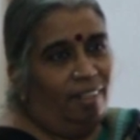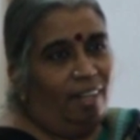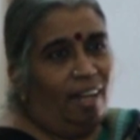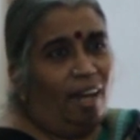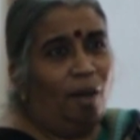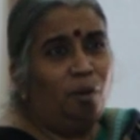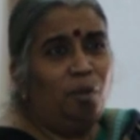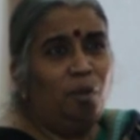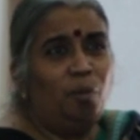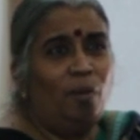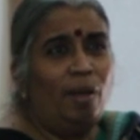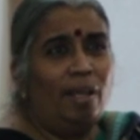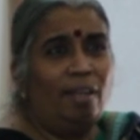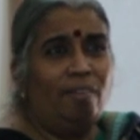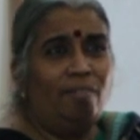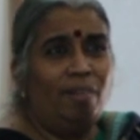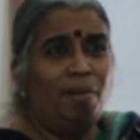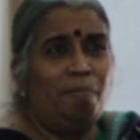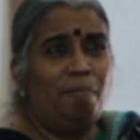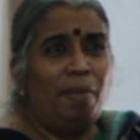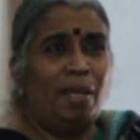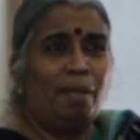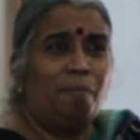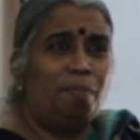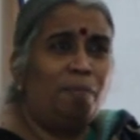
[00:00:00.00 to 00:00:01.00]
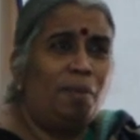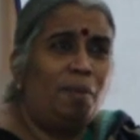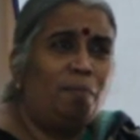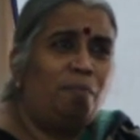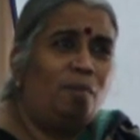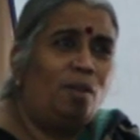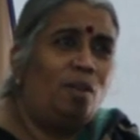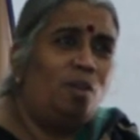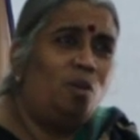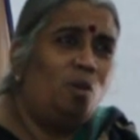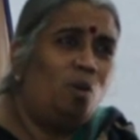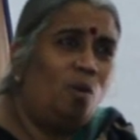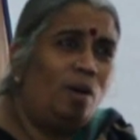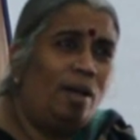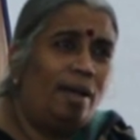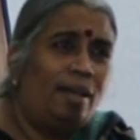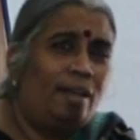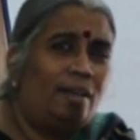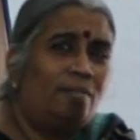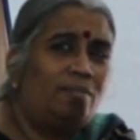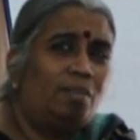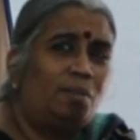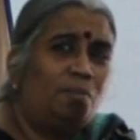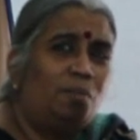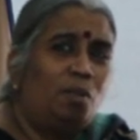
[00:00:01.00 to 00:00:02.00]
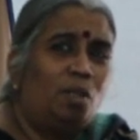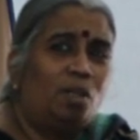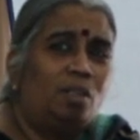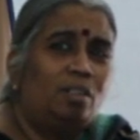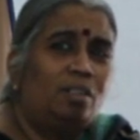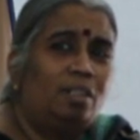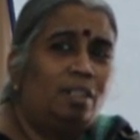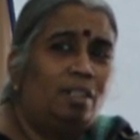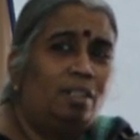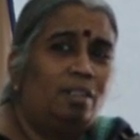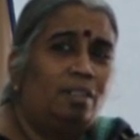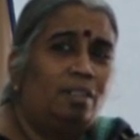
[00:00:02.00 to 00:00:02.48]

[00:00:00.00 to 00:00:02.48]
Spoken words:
How do I even make people know I have a blog?